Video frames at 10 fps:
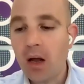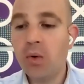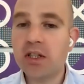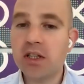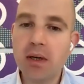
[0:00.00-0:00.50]

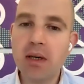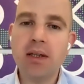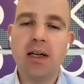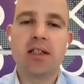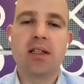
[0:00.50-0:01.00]
what
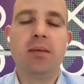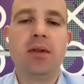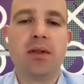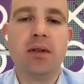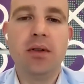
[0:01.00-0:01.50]
smart
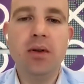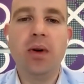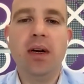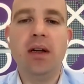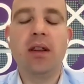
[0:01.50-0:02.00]
customers are doing,